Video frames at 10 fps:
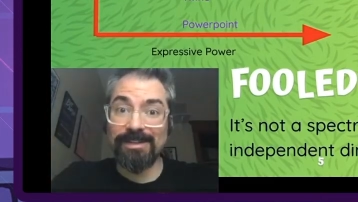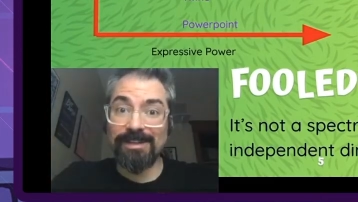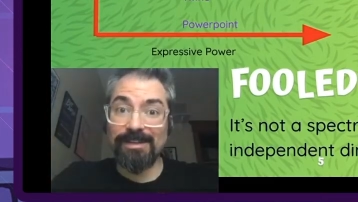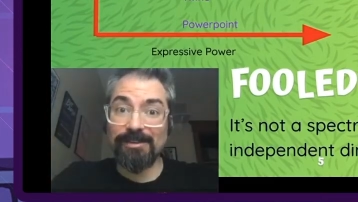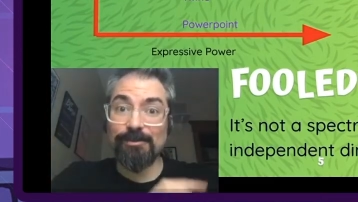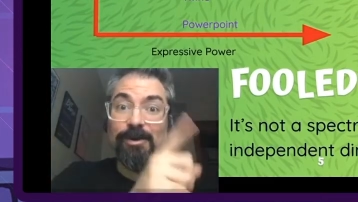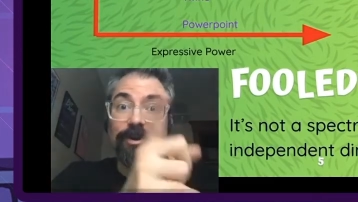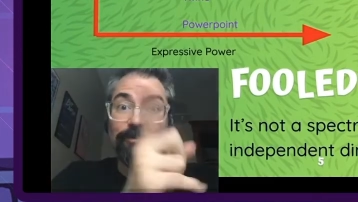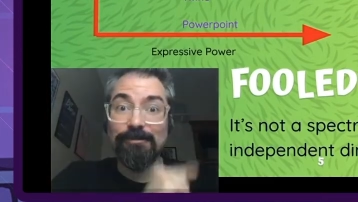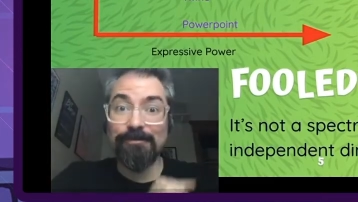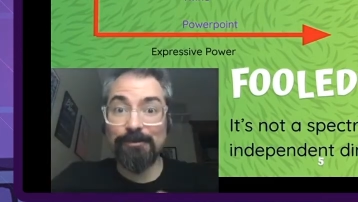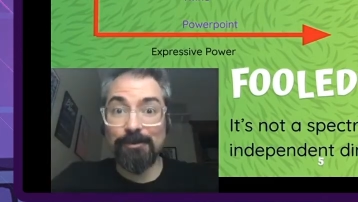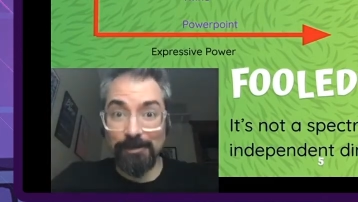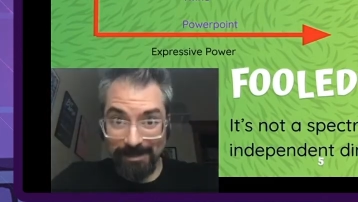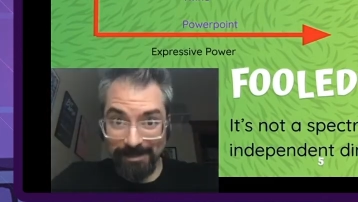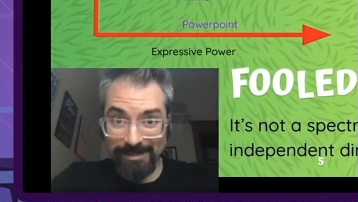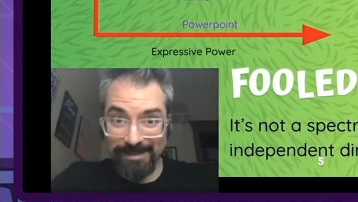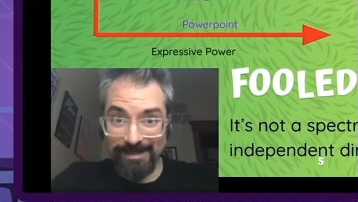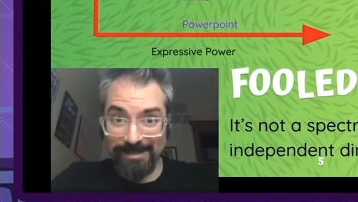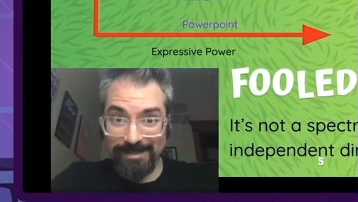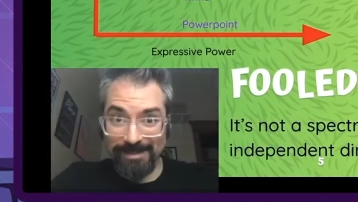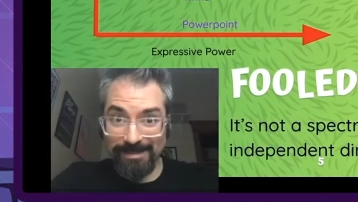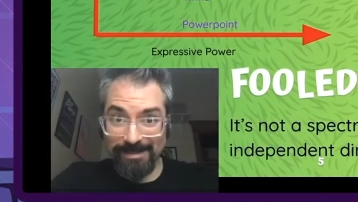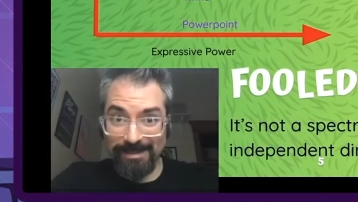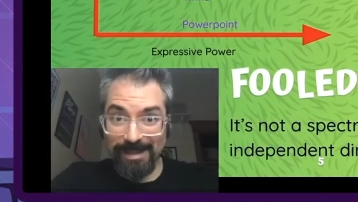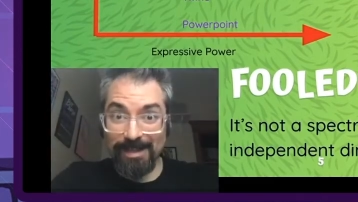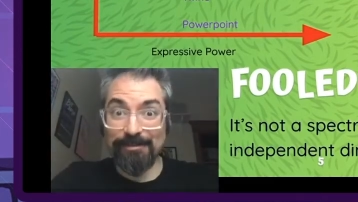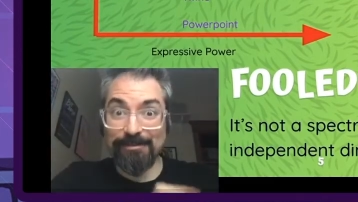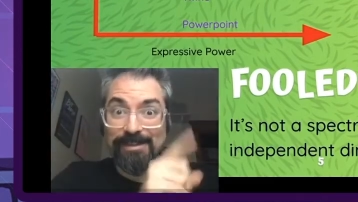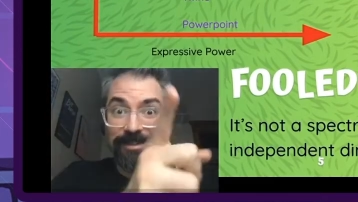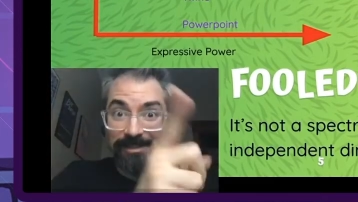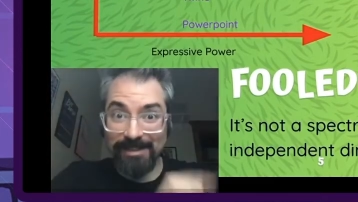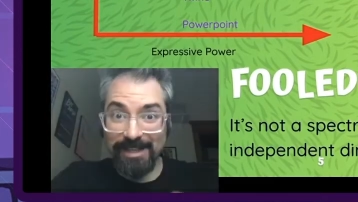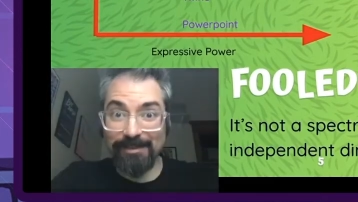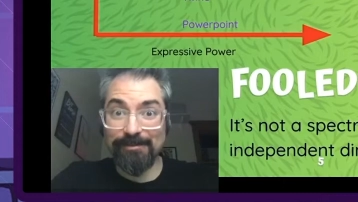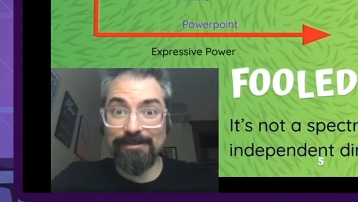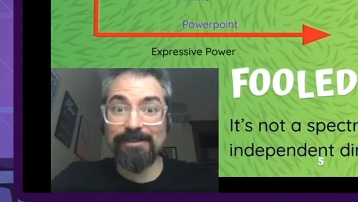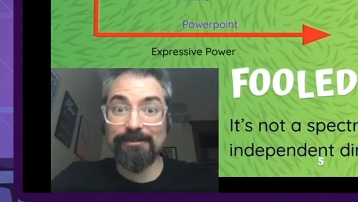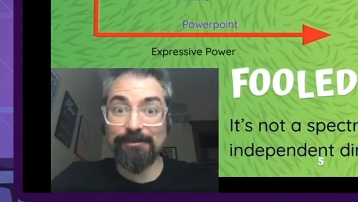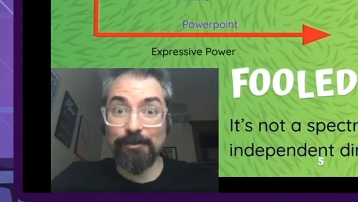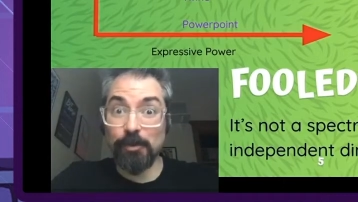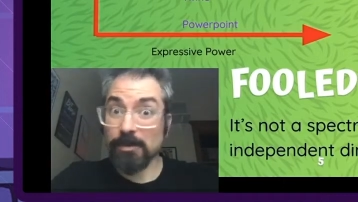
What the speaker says: You are a fool. How do you feel? How do you feel, fool?